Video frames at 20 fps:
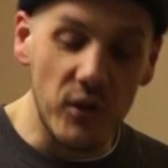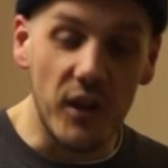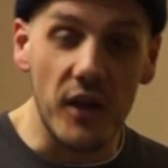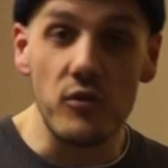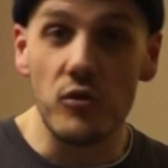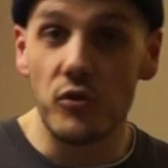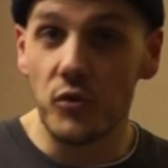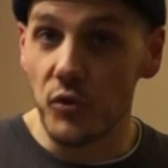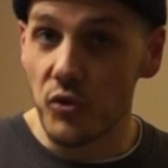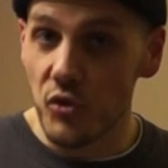can
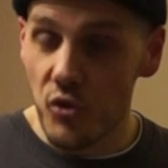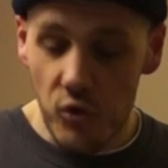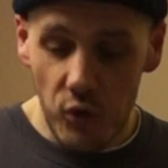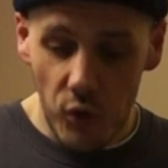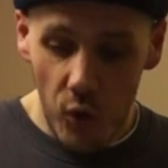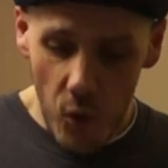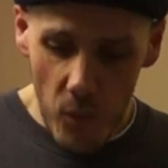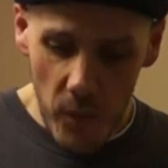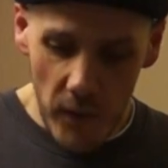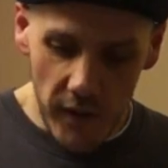use a
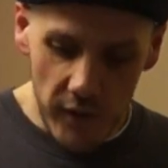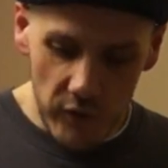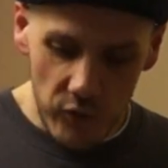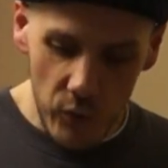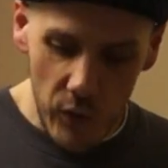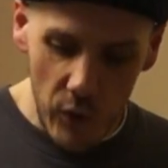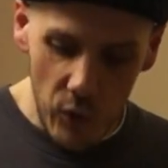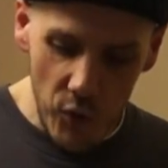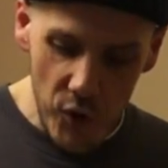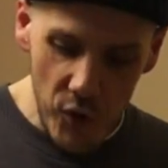straw, but as we
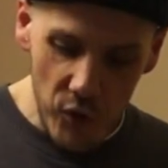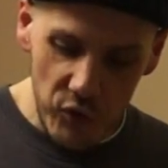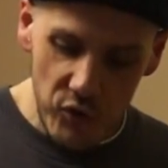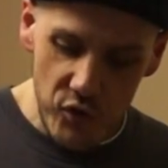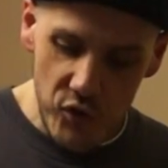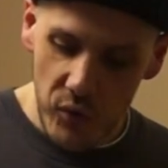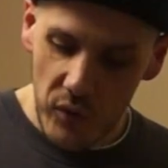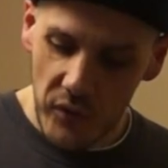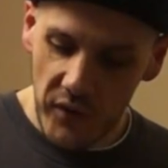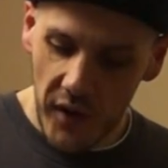all know,
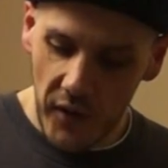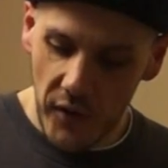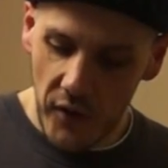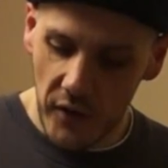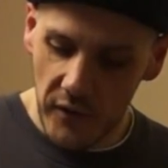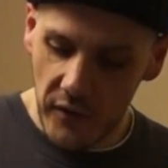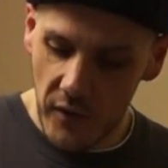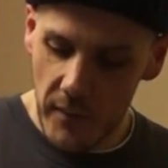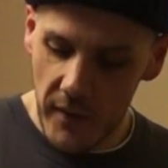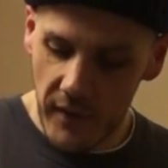straws are
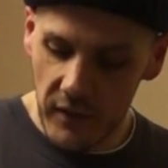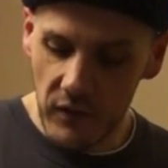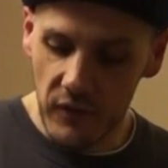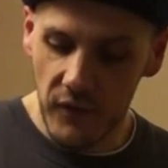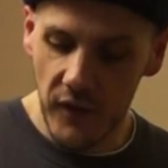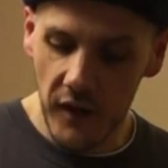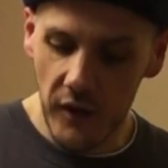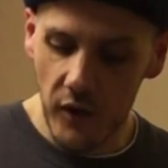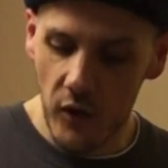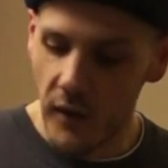not the best
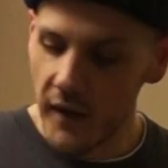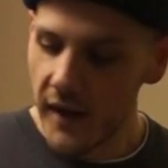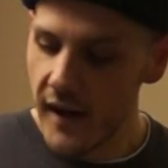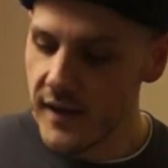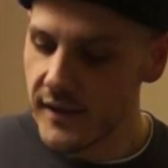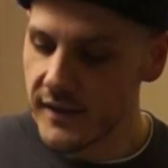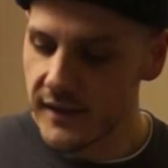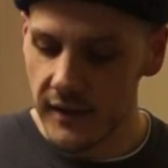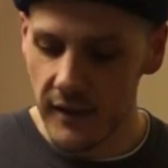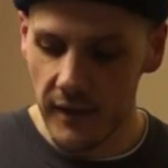thing
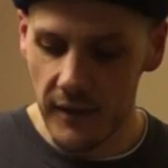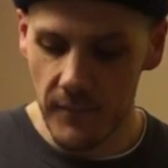nowadays.